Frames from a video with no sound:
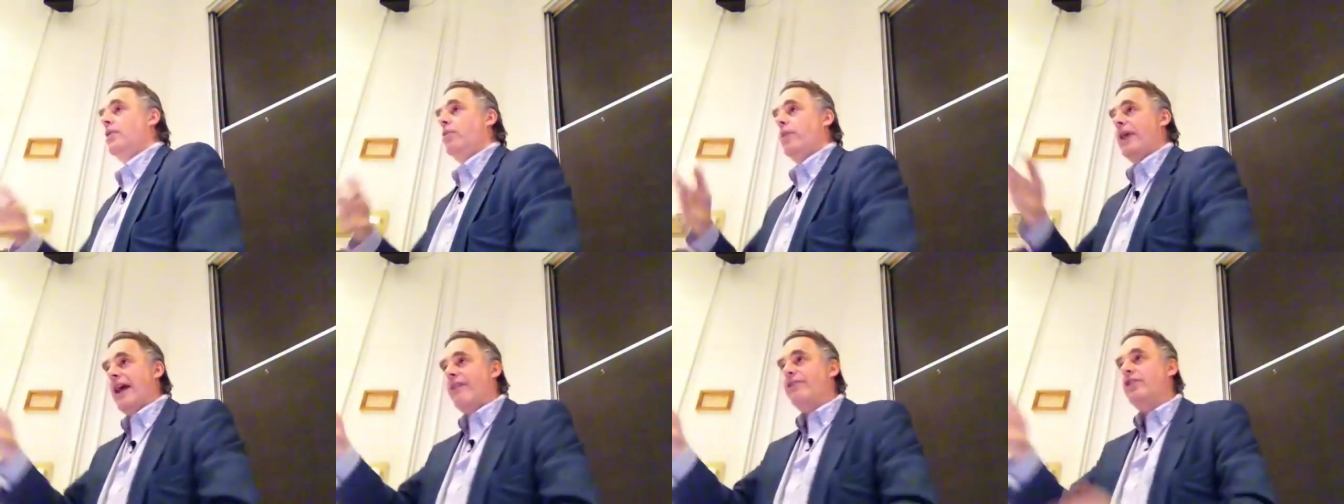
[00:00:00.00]

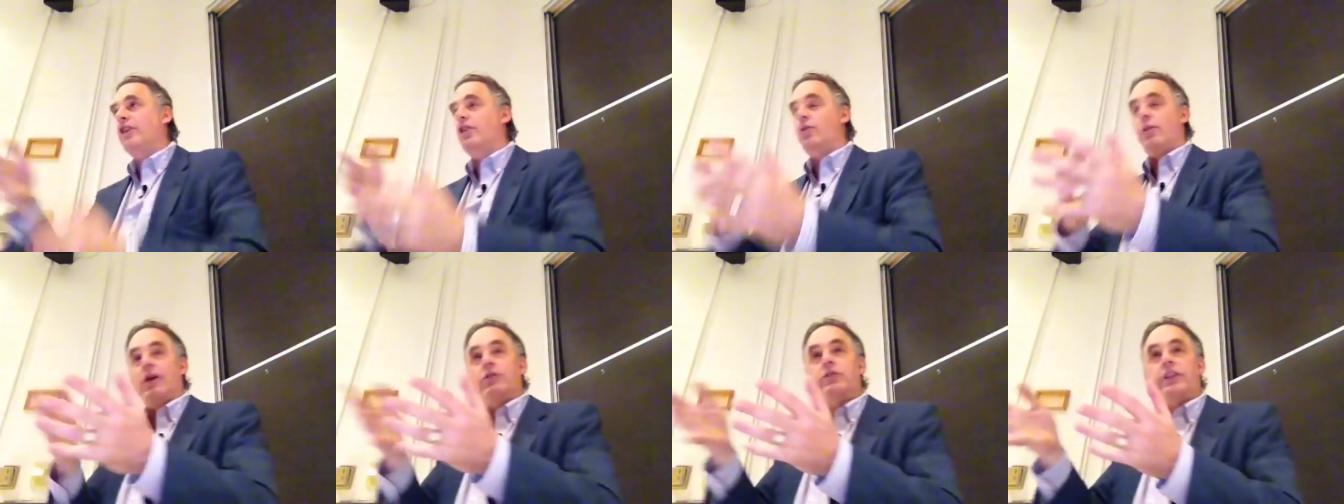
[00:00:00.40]
We have to
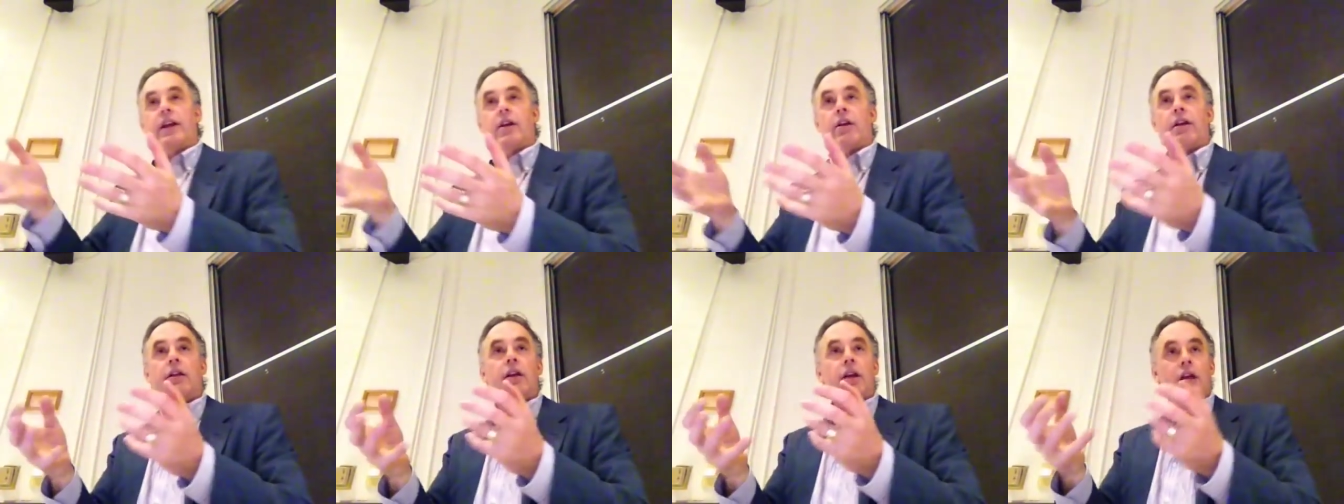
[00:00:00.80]
go out
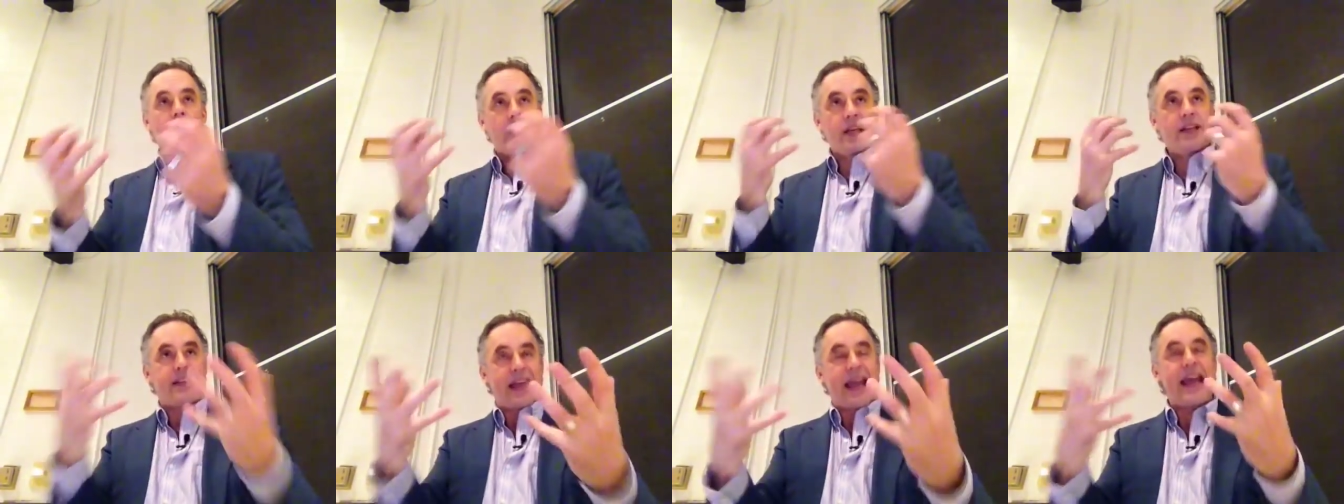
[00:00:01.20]
there and
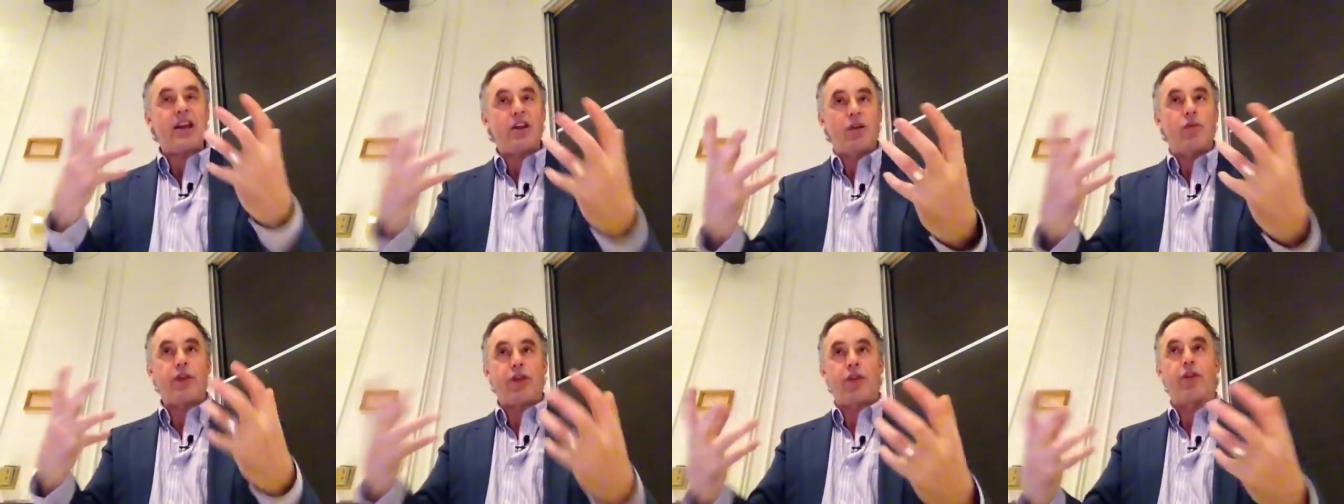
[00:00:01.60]

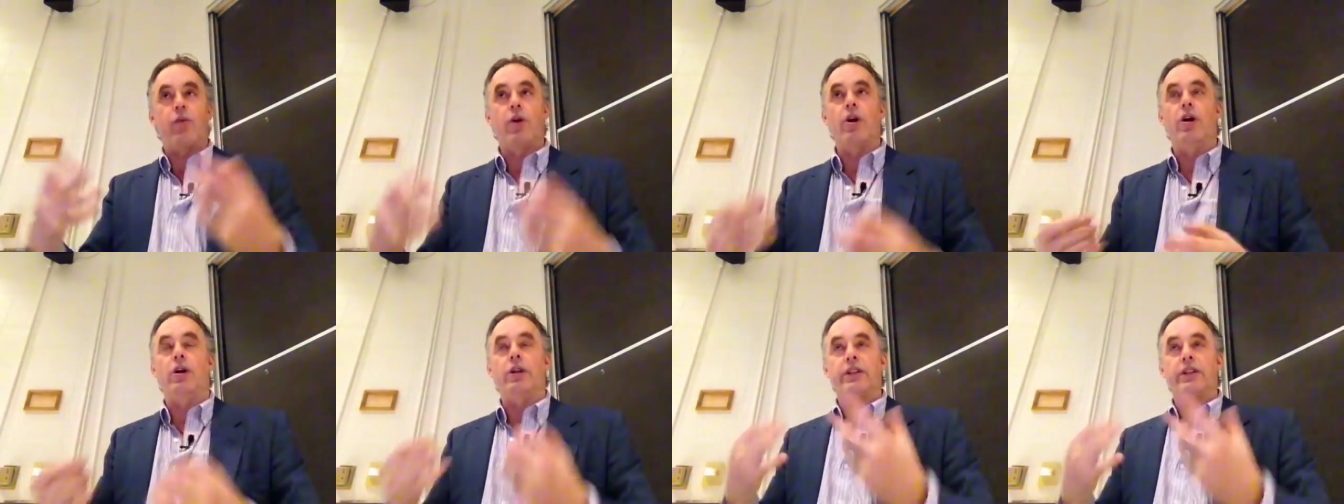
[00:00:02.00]
contend with the
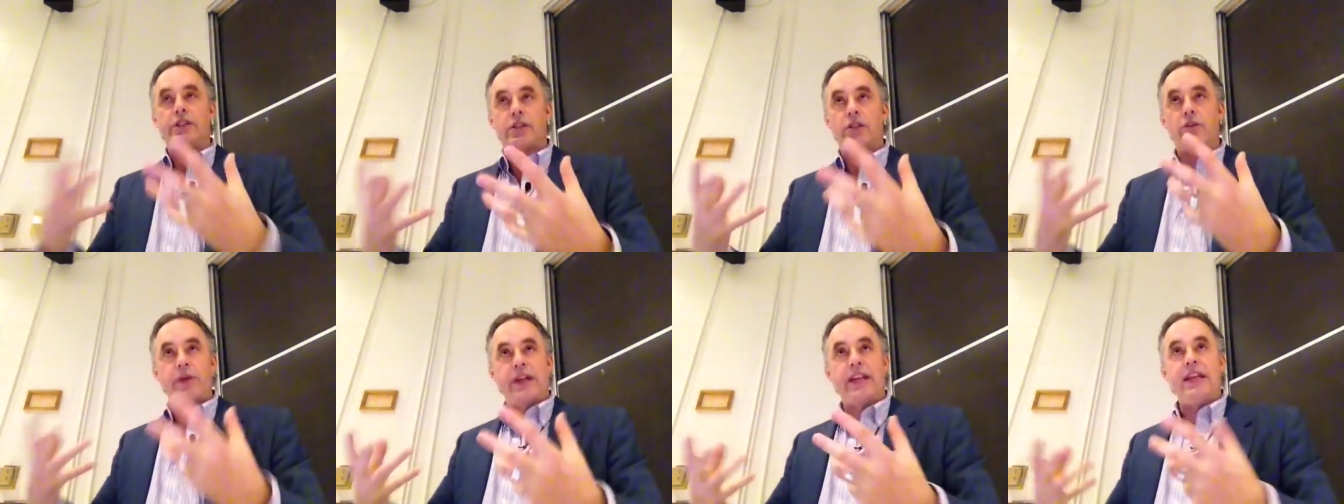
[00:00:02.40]
world, and
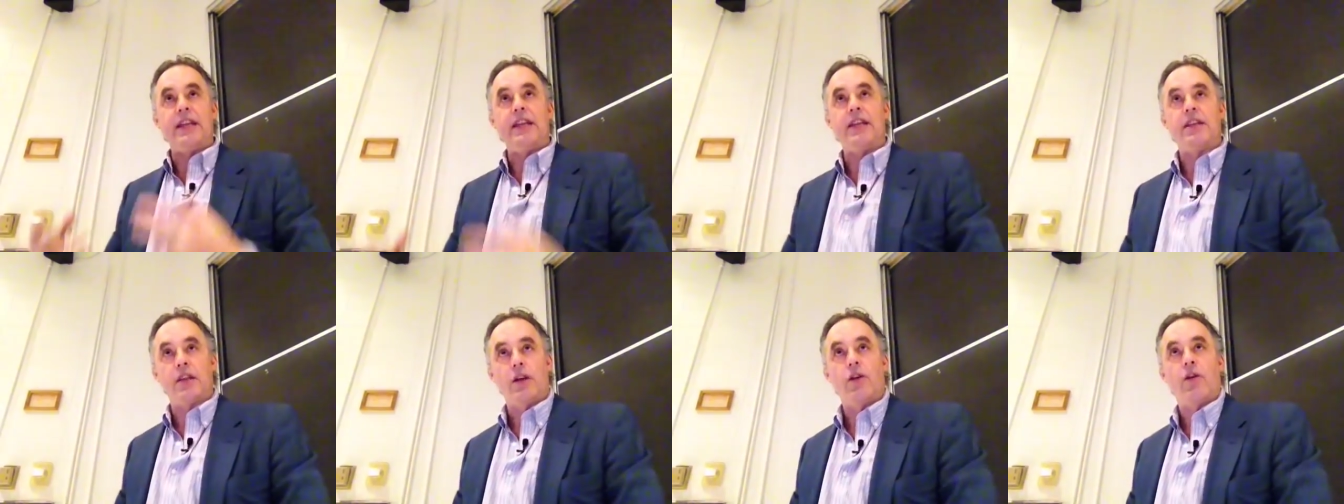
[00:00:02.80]
so we
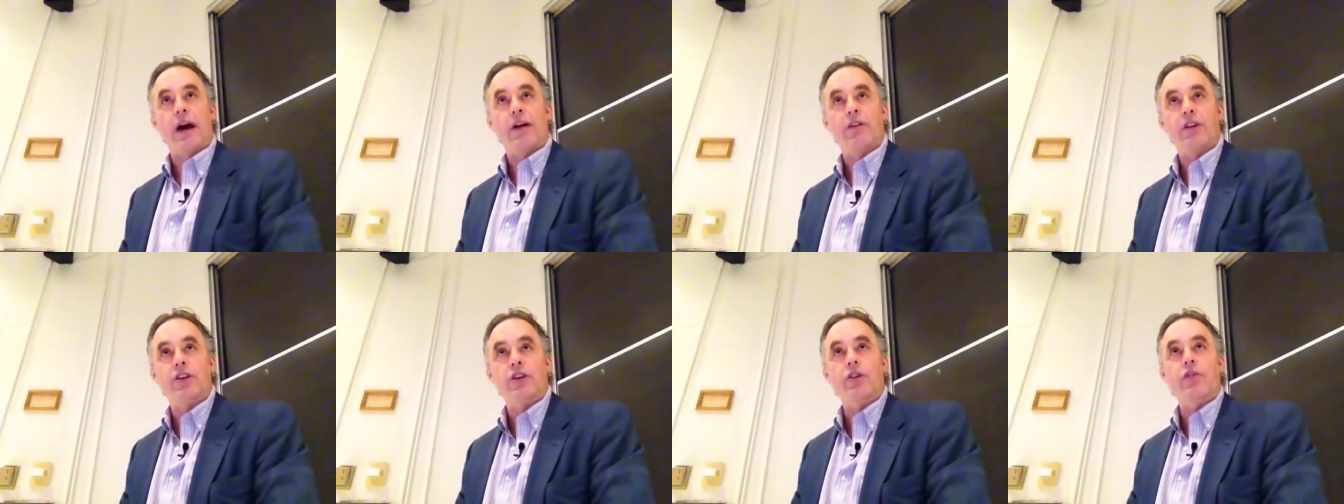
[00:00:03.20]
need to know
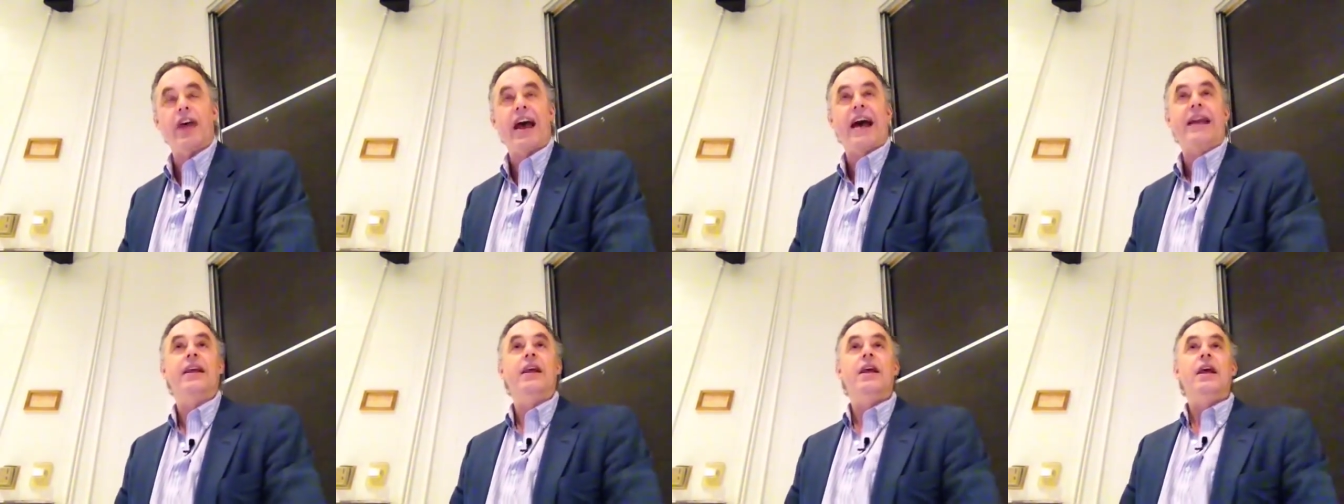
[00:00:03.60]
how to do
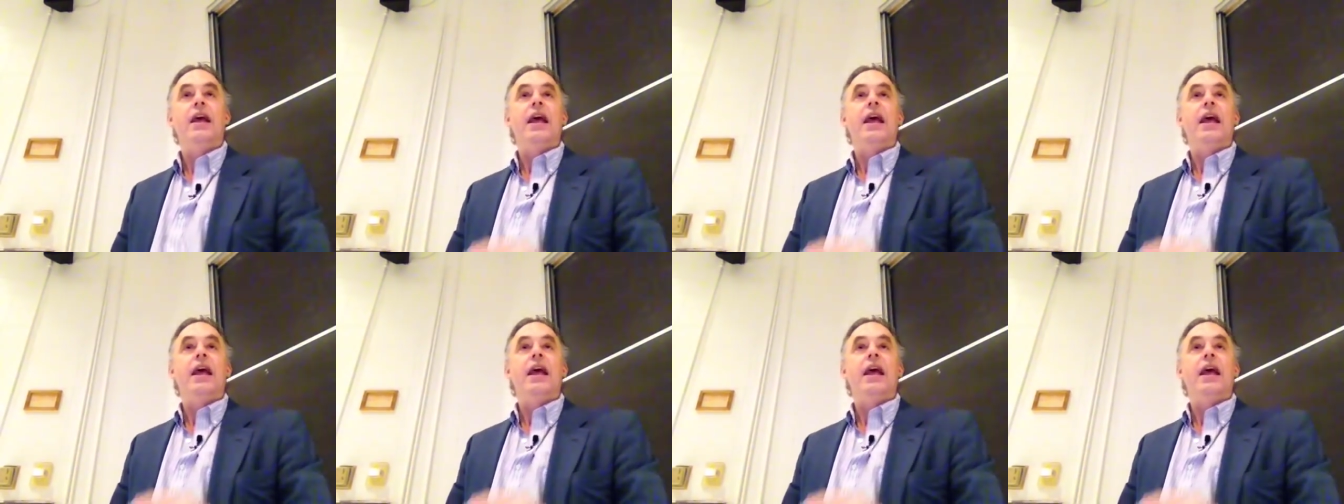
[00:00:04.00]
that.